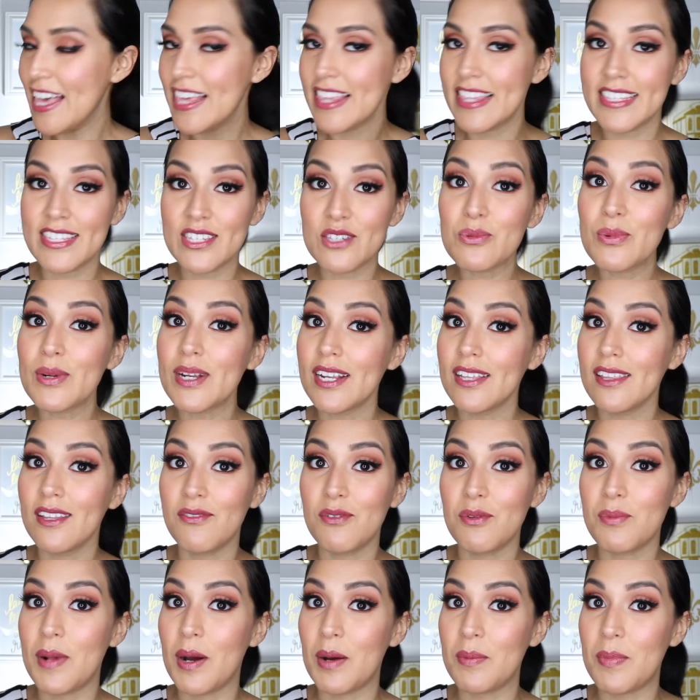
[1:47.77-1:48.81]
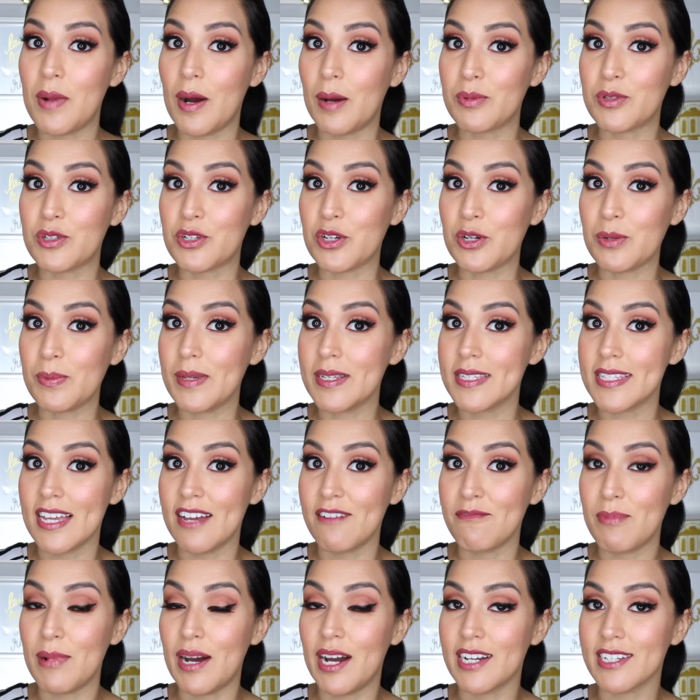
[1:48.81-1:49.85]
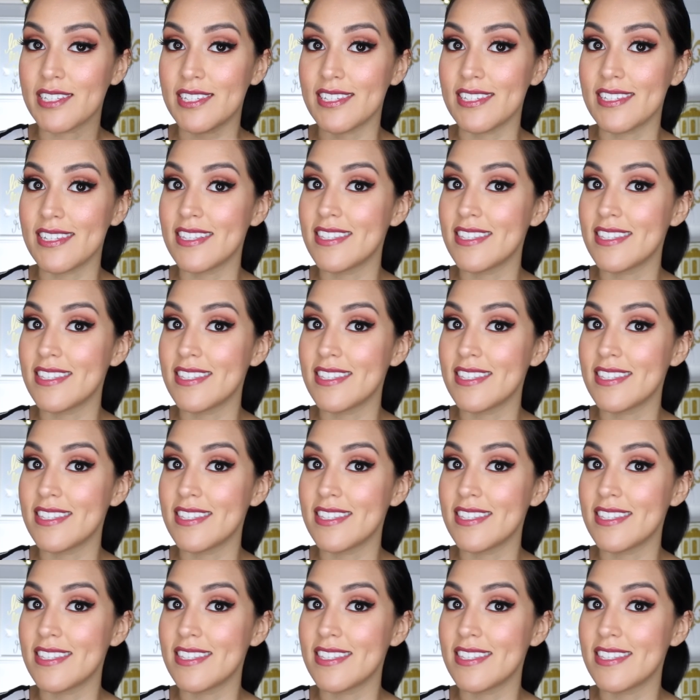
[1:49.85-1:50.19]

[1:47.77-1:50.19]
This is what I love about POPSUGAR must have boxes.